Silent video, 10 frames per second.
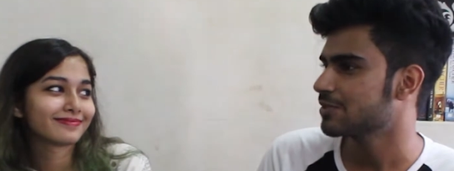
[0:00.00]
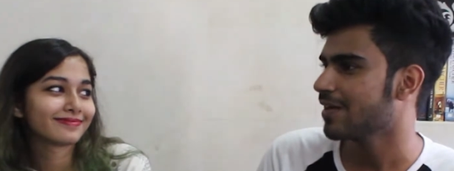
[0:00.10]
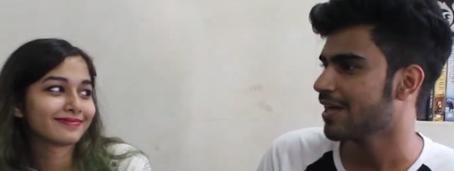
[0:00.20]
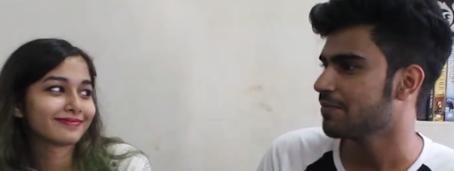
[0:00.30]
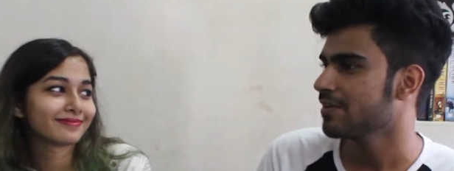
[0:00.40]

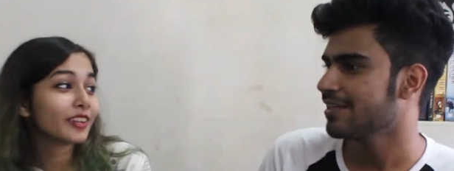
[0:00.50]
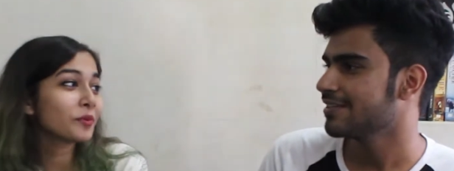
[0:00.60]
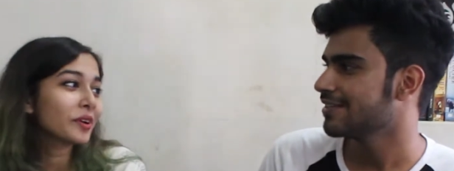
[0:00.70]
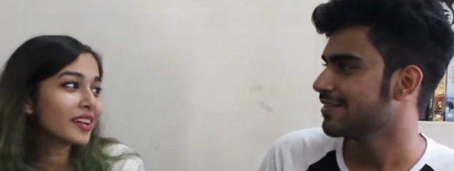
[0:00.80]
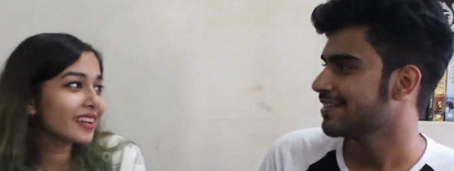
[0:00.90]
Speaker 1: swiped. Do you
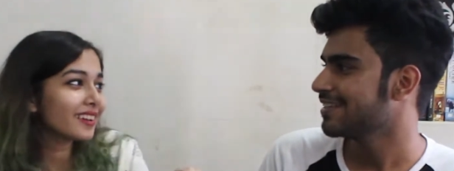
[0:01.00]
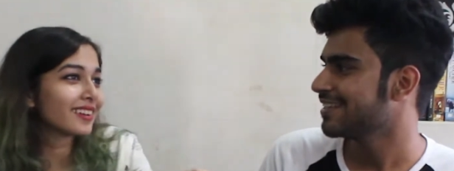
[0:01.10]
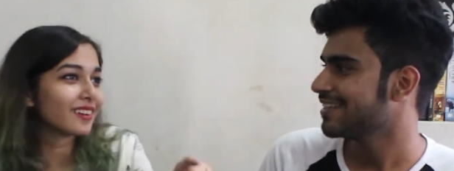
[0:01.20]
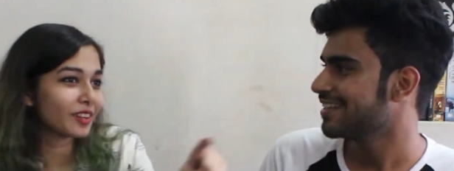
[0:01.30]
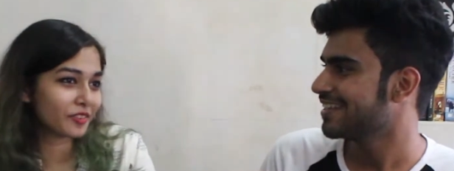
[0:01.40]
want to get a
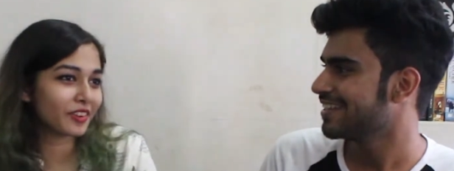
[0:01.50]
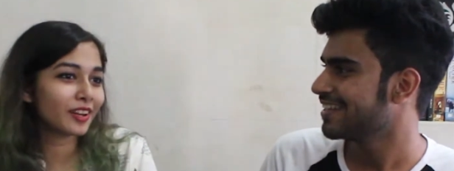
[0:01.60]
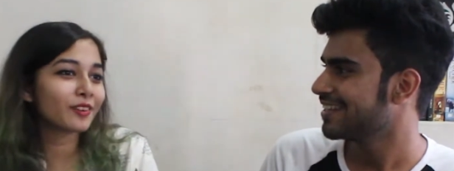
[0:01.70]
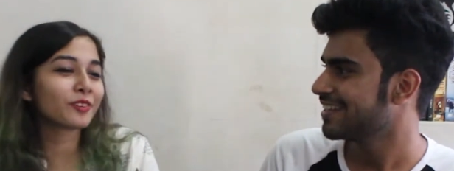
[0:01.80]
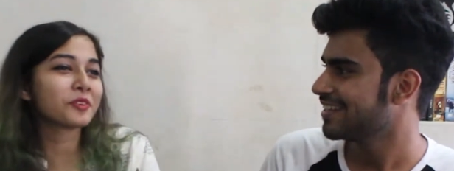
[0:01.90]

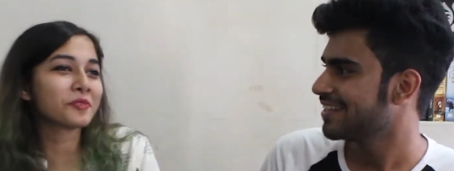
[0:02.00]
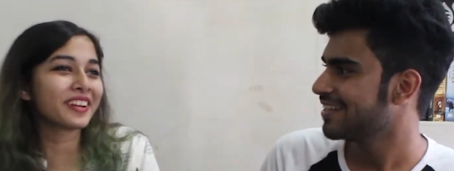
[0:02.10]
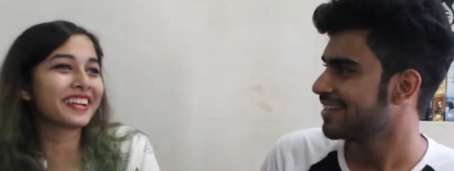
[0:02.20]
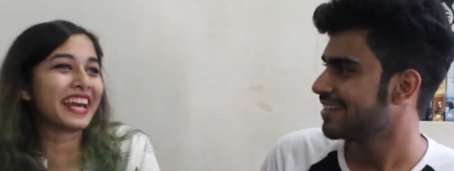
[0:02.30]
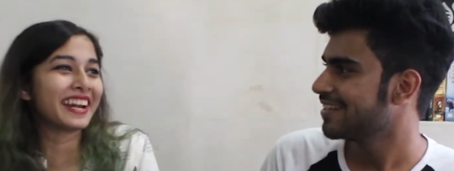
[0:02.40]
girlfriend or do you want
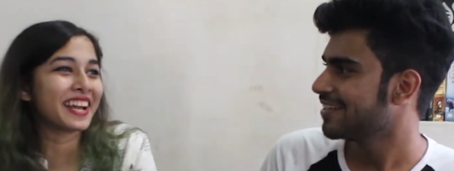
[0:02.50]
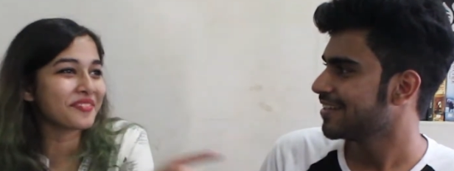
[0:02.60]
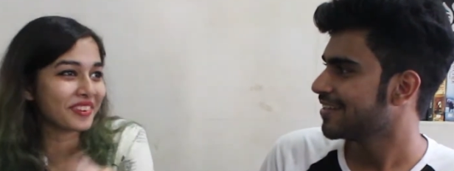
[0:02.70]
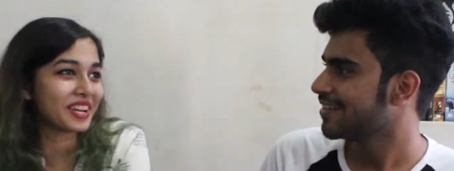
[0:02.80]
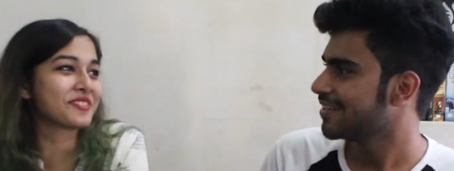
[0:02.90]
to get like a
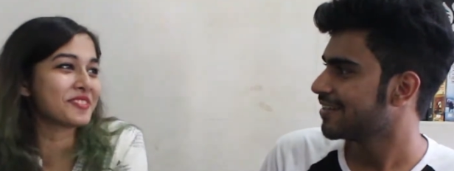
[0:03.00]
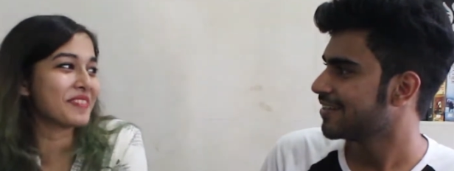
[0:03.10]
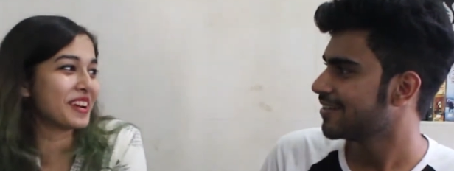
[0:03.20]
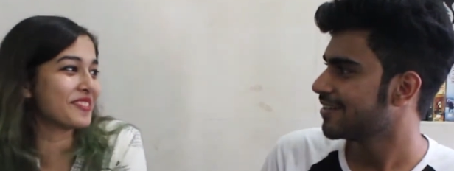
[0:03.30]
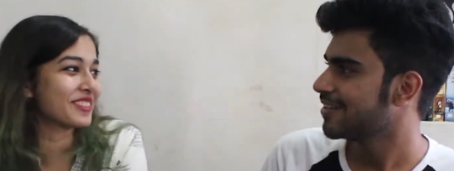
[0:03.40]
friends with
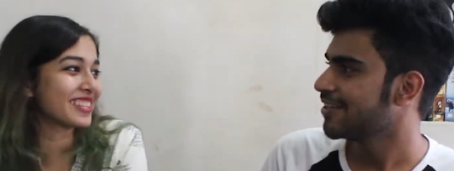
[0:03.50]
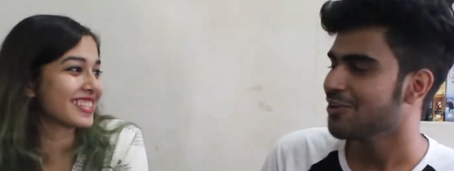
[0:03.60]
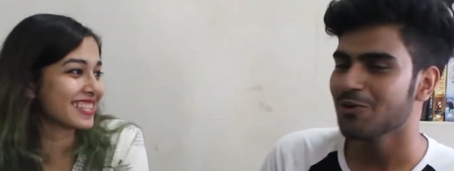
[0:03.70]
benefits?